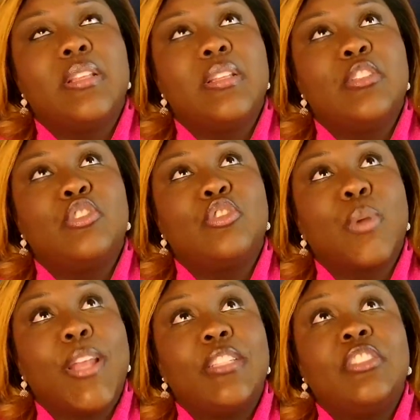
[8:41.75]

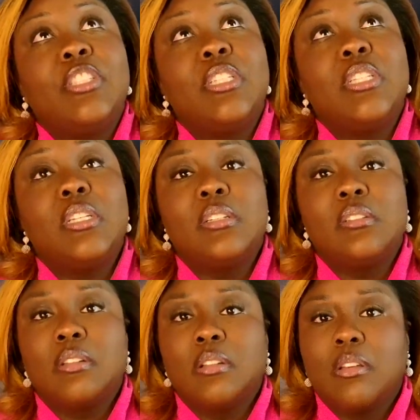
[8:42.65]
strategy,
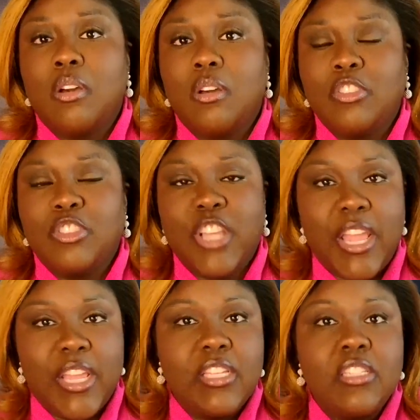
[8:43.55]

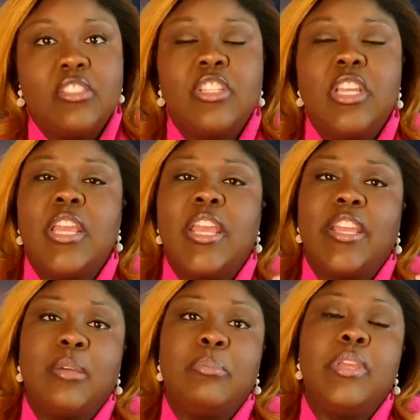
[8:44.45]
change, it
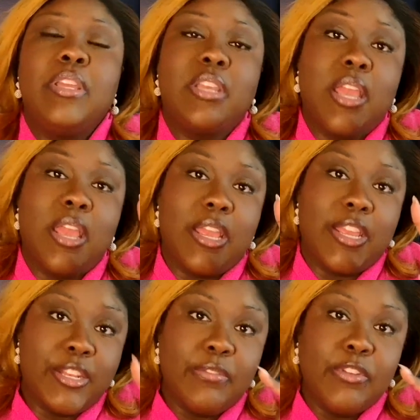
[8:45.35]
could be
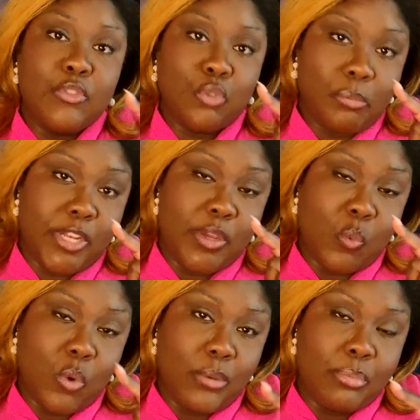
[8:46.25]
individual, meaning
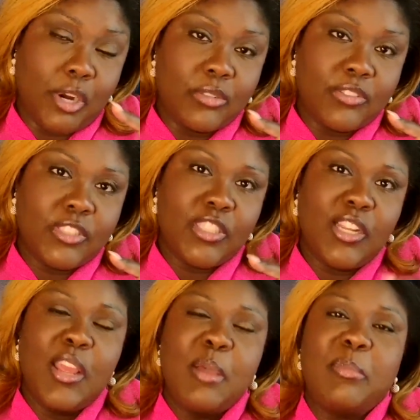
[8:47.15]
one person,
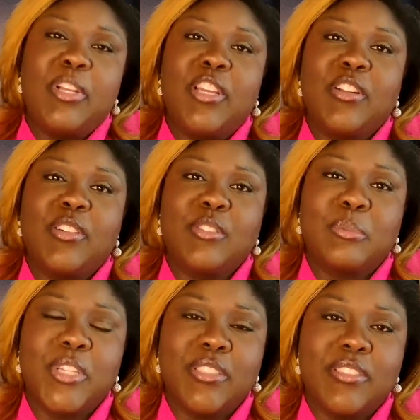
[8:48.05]
but it could also
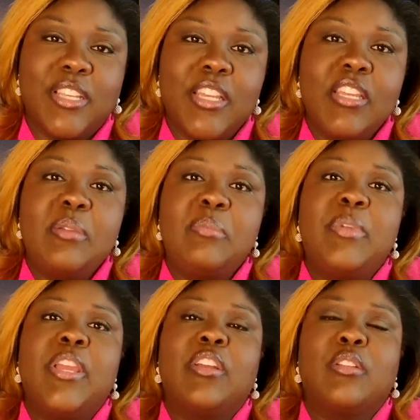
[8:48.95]
be a team.
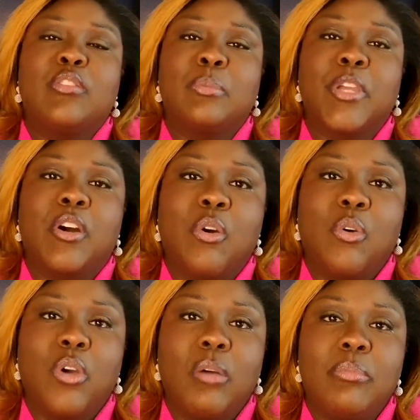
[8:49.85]
It could also be a whole
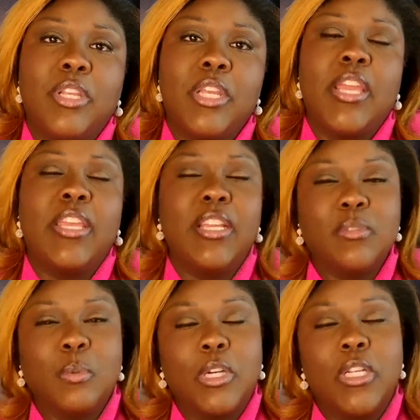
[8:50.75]
company. And guess
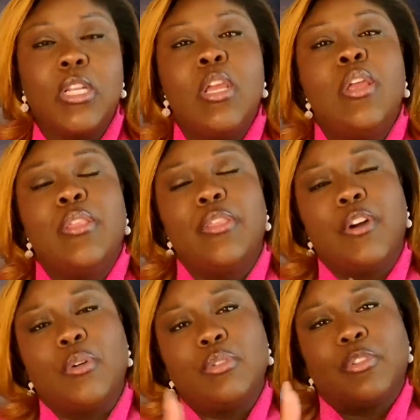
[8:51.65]
what?
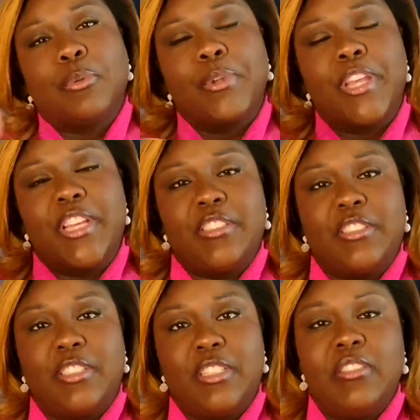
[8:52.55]
Those three
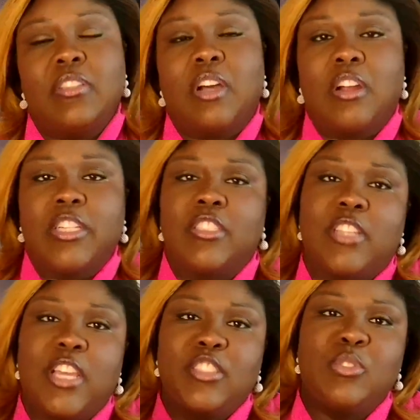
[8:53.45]
entities are
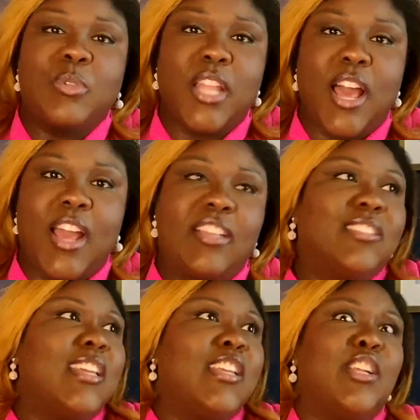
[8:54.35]
contextualized
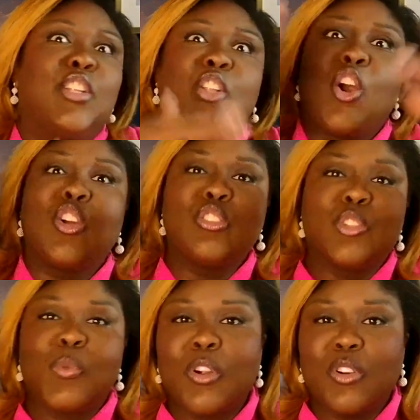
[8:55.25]
in a larger
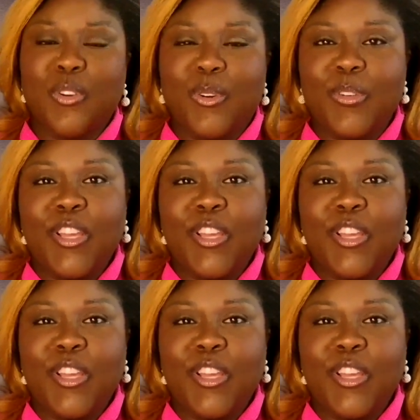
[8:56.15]
world.